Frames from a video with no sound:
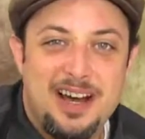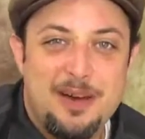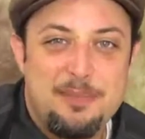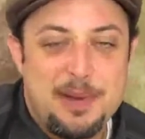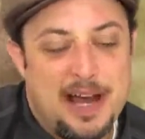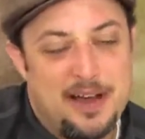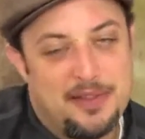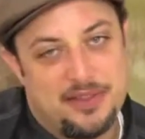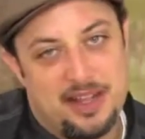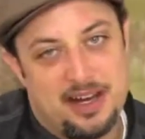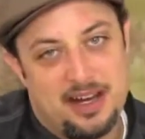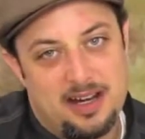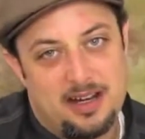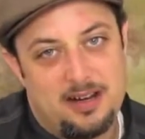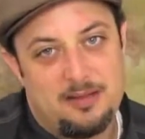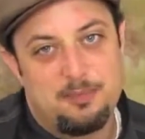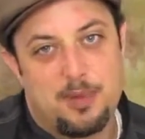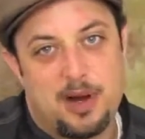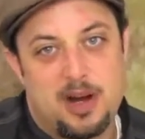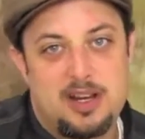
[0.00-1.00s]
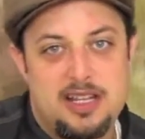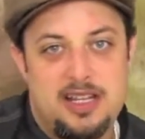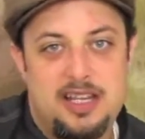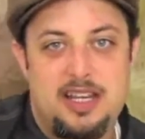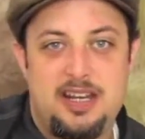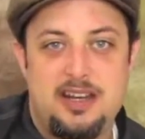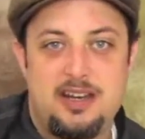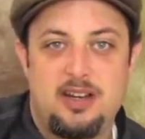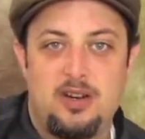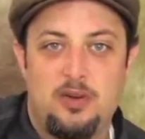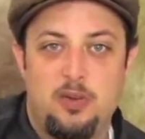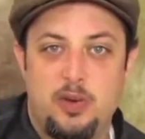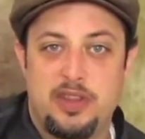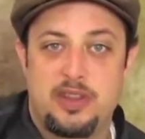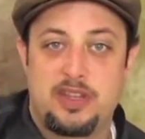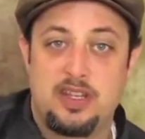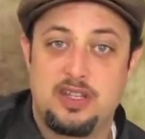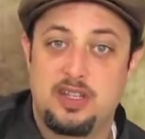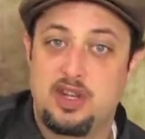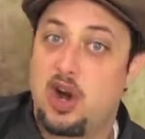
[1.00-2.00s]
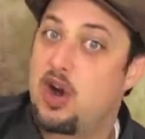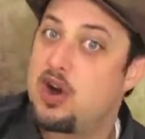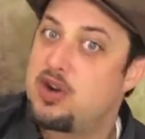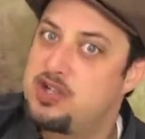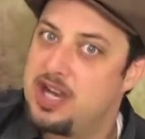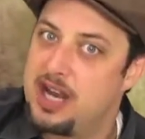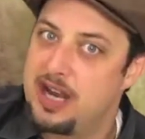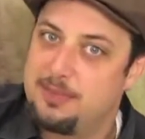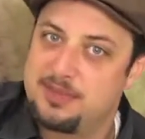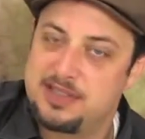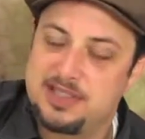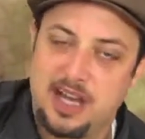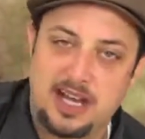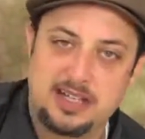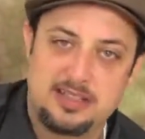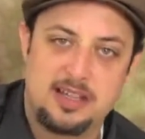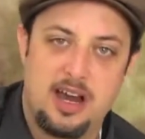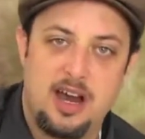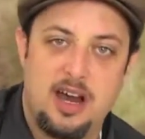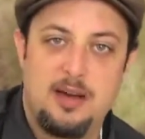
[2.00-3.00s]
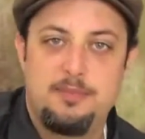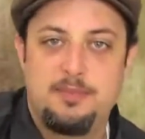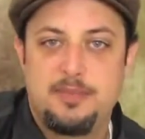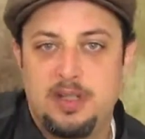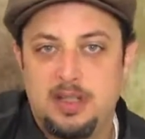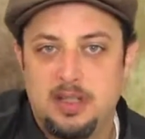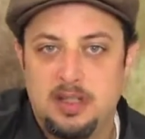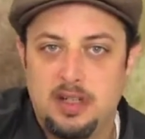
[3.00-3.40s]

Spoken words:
up out there? Marty here with GuitarJams.com.